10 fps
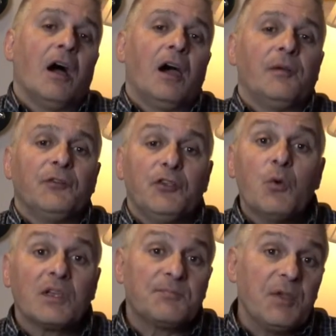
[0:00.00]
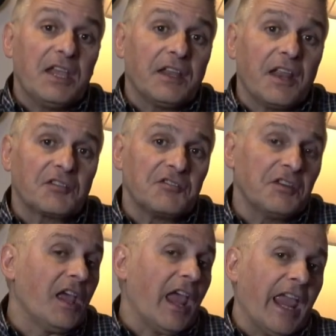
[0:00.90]
USB
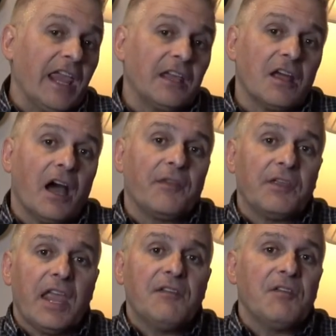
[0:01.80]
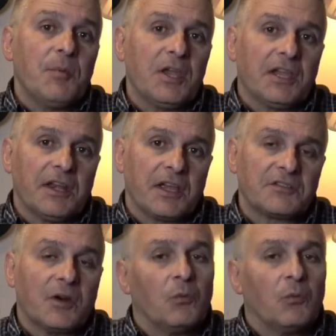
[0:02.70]
connection and on the AVB connection.